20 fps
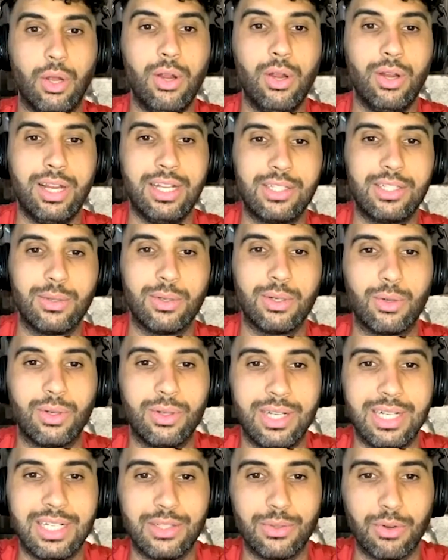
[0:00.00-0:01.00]

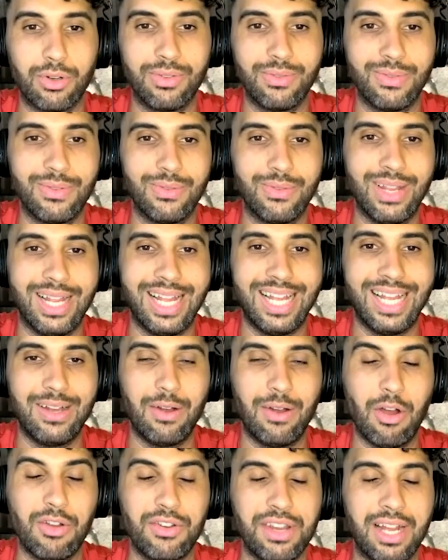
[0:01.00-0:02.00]

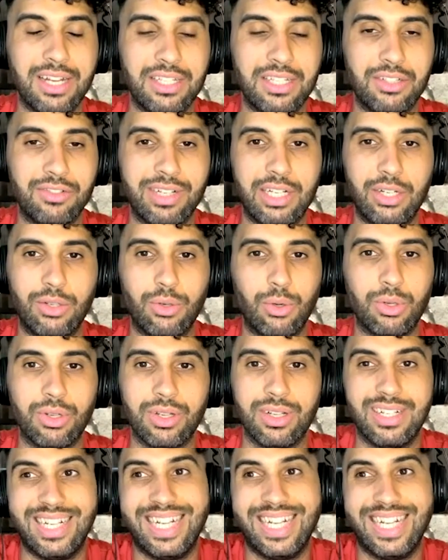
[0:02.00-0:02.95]
a 90-degree corner.